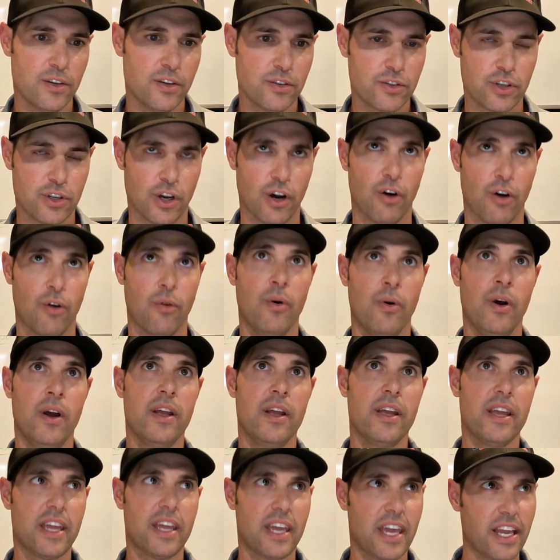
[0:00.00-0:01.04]
So
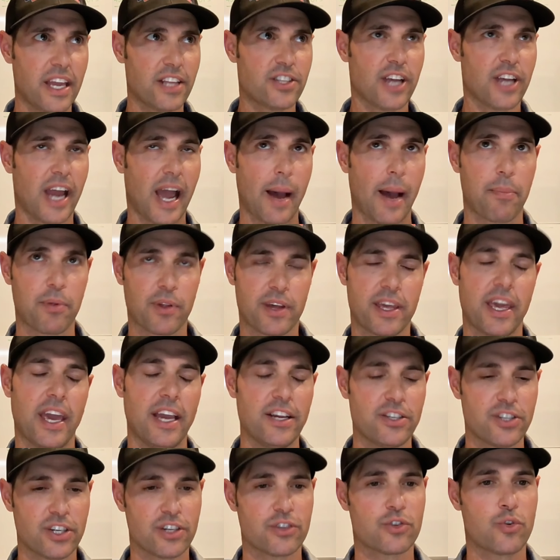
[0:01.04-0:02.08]
each
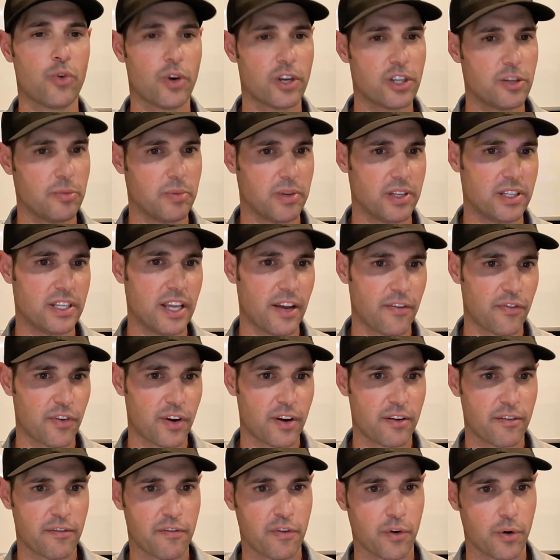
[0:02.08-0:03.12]
application is going to be
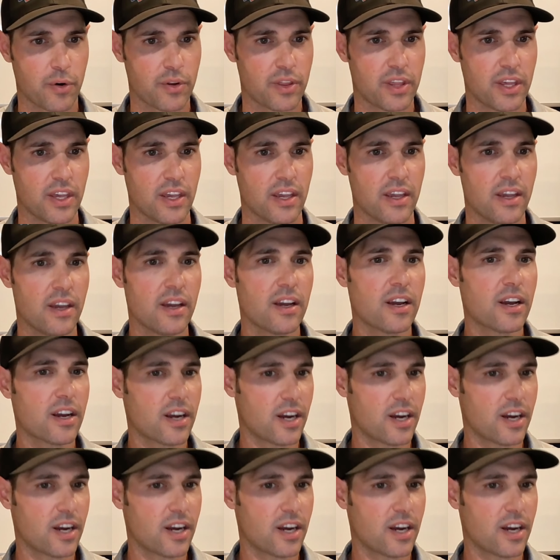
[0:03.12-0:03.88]
different for the